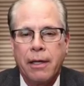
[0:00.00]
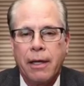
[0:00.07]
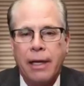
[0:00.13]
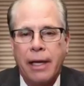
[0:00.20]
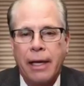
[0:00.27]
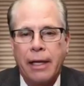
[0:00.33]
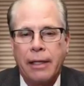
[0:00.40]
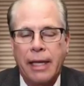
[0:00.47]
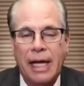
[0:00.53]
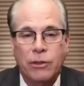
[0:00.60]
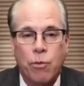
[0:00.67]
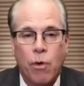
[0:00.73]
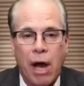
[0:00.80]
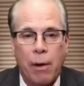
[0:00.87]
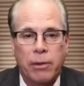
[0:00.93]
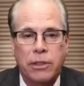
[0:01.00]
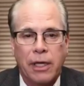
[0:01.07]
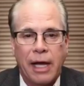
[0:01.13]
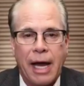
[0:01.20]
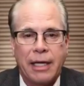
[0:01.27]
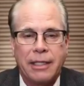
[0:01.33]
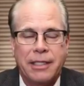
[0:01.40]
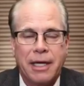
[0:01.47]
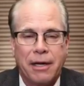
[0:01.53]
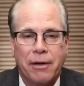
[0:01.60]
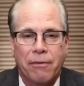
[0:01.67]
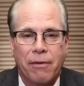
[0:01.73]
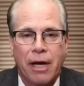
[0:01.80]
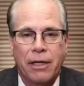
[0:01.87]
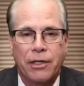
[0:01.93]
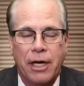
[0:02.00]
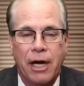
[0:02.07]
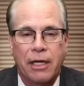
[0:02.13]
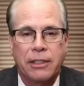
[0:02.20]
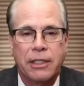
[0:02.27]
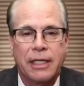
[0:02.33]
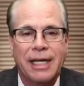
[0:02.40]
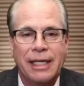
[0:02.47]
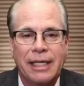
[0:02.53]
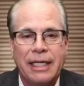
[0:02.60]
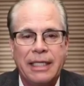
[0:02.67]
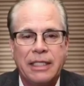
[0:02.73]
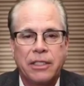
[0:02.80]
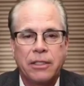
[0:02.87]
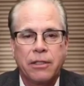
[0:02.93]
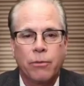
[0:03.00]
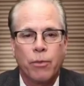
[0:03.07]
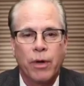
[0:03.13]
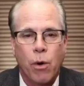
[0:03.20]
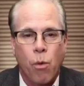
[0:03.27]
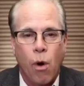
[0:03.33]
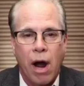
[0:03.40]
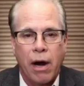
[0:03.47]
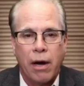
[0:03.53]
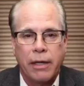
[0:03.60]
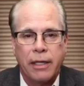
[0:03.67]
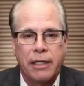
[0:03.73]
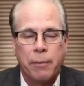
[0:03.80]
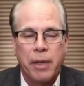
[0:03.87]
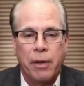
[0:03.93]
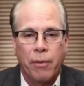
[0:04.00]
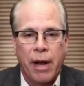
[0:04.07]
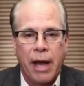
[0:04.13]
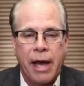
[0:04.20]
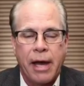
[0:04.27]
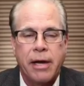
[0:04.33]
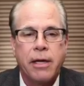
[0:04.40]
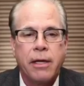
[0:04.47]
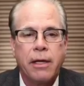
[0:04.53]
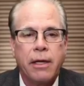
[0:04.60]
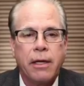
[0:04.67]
And that's why I was glad Senator Ron Johnson at least required it to be read.